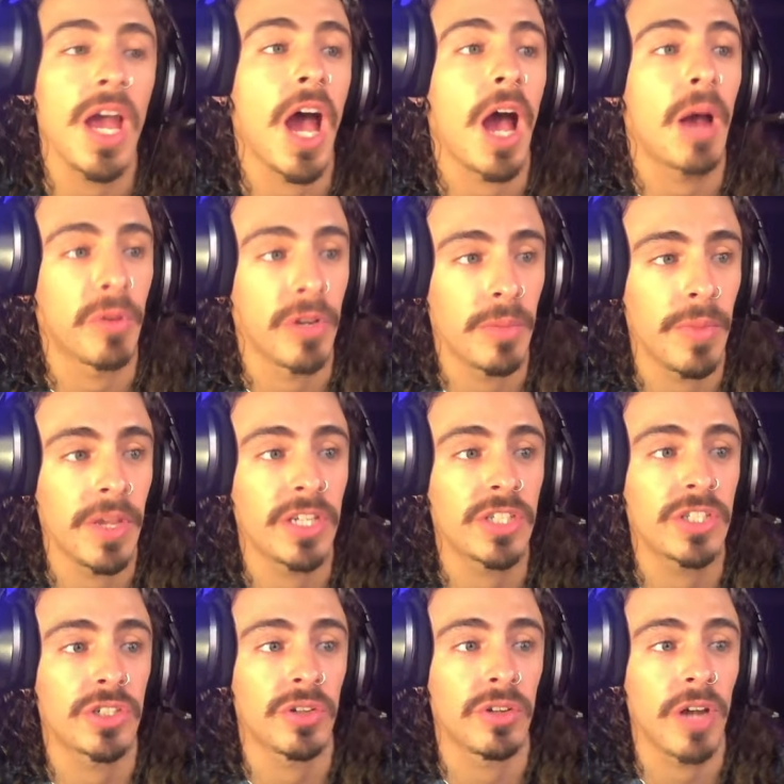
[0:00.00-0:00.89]
I'm going to make
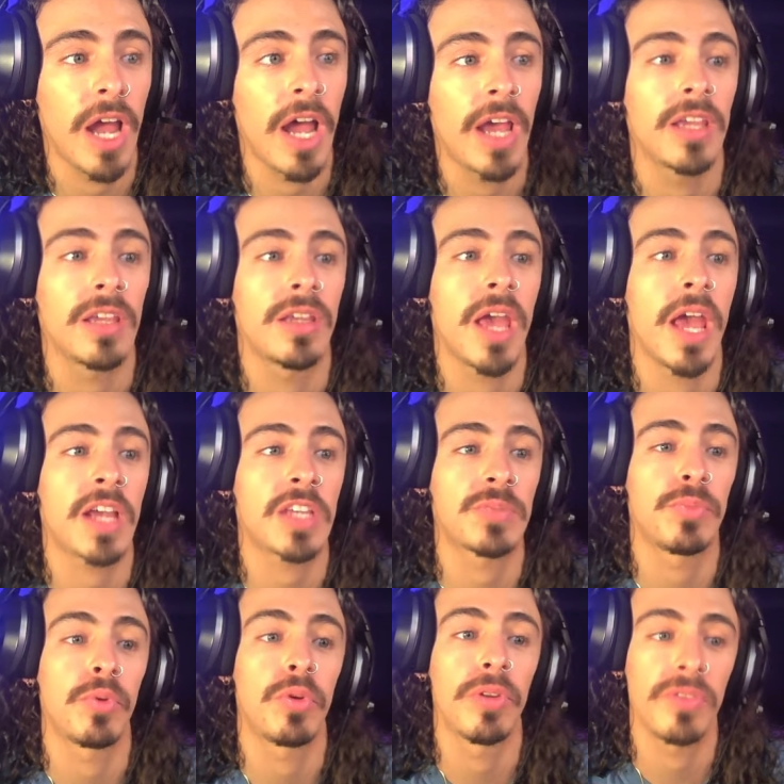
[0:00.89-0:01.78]
sure I
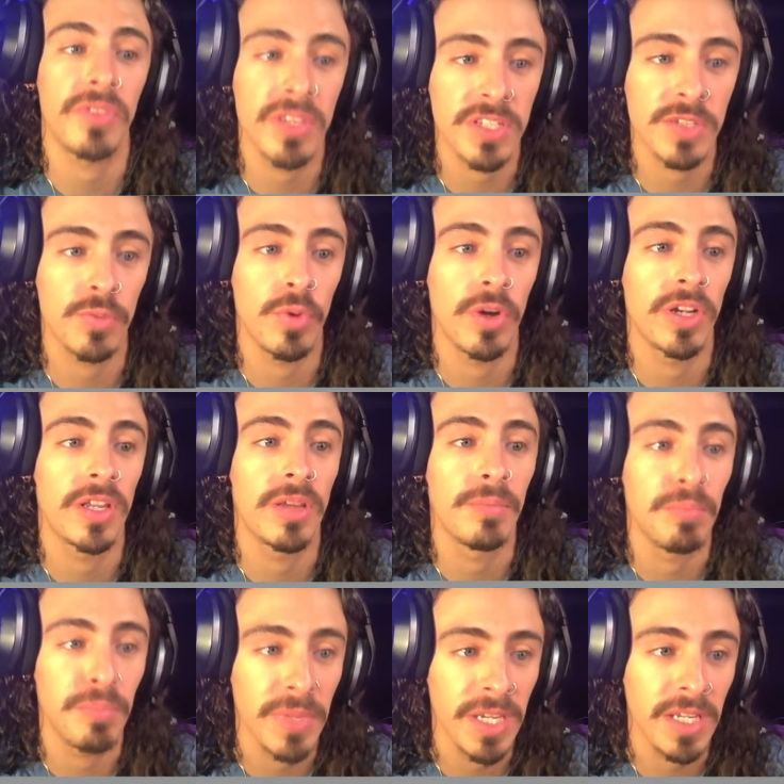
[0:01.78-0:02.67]
export this one
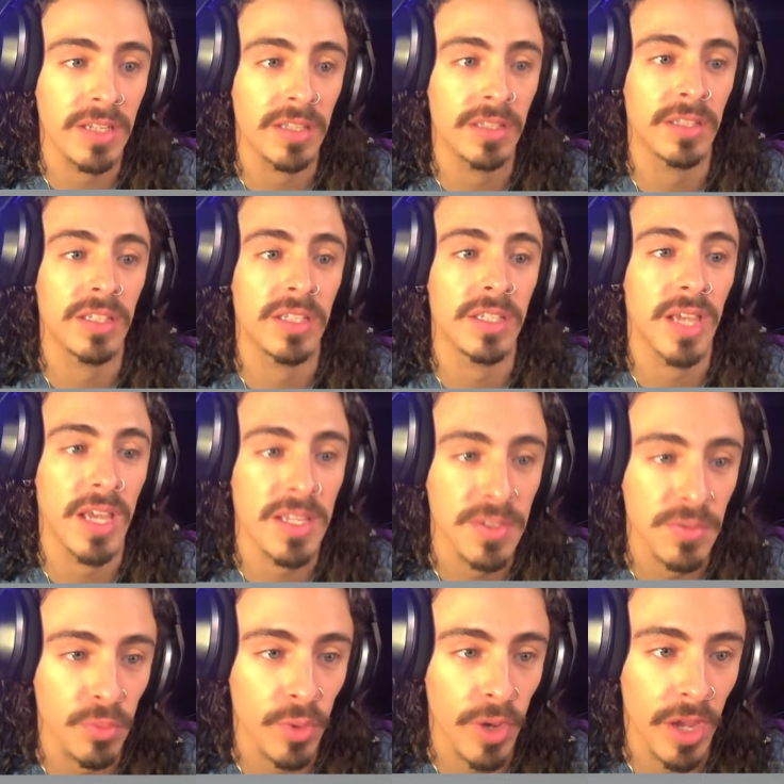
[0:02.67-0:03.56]
immediately
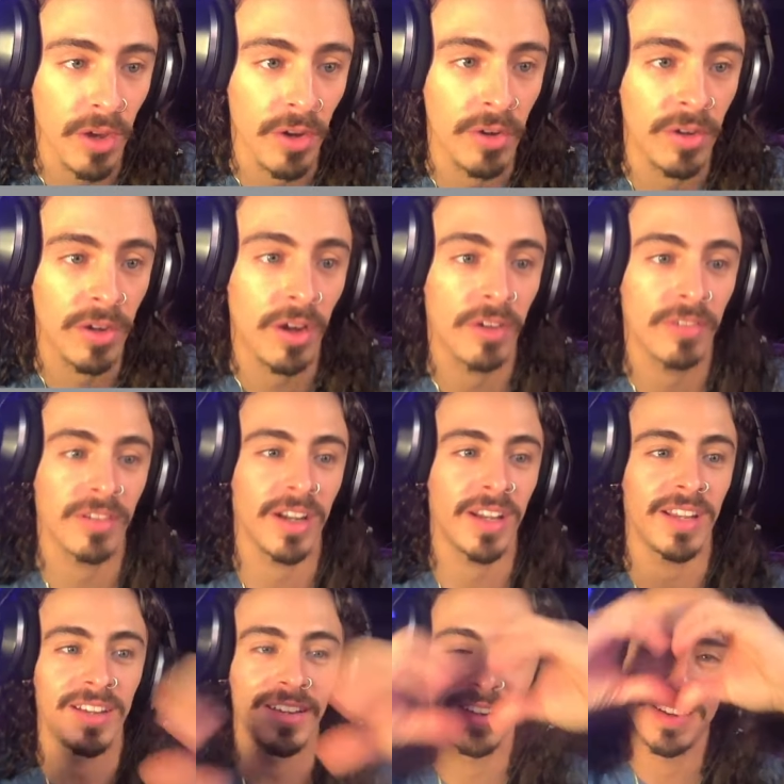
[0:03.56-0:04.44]
as well, all right?